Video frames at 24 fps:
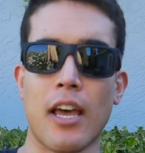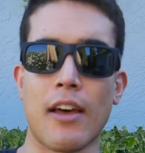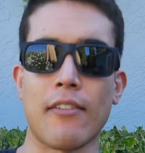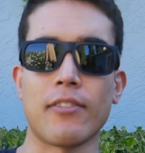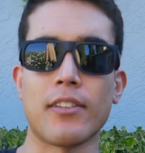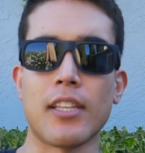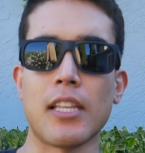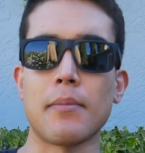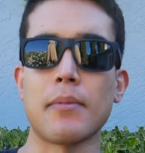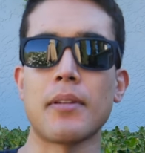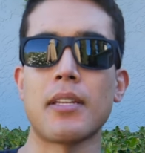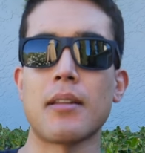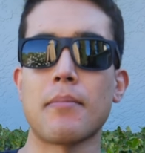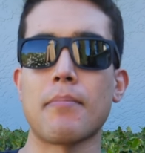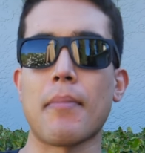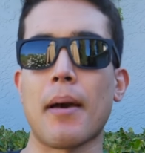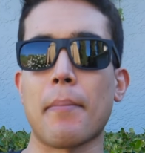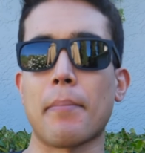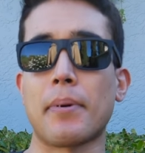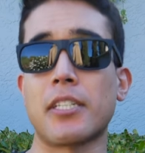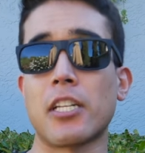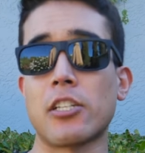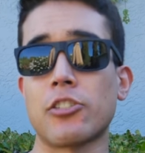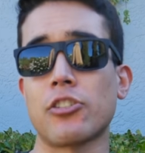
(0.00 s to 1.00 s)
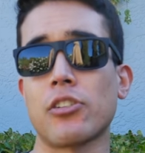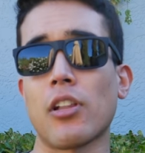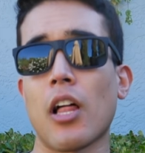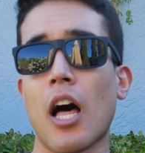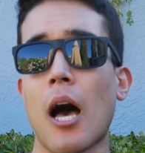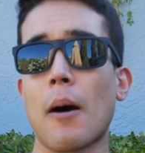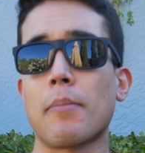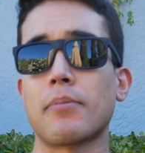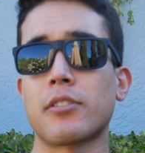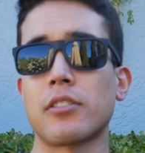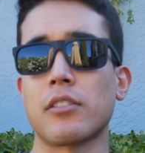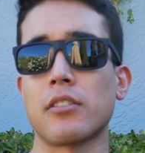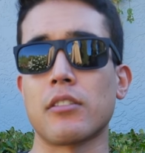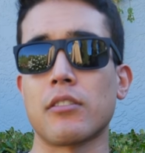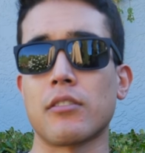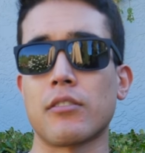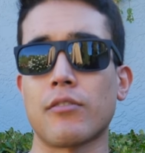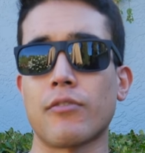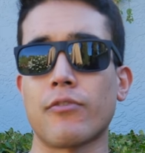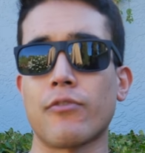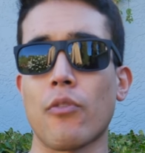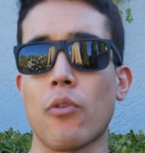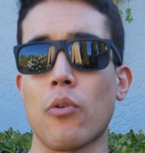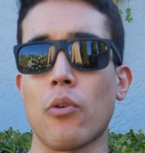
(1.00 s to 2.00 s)
have limited my potential
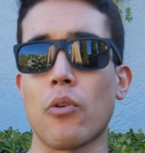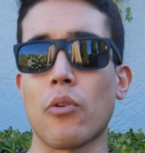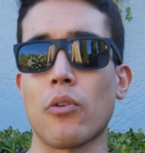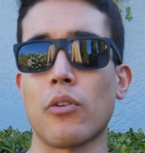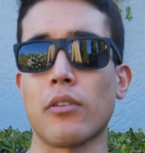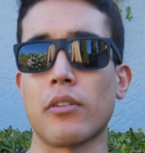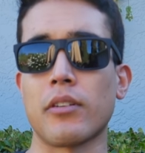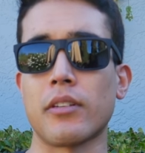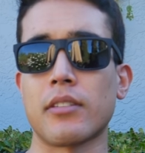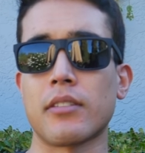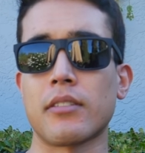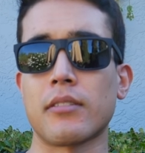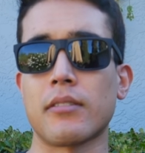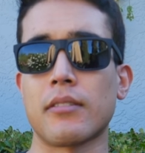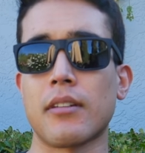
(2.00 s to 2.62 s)
options for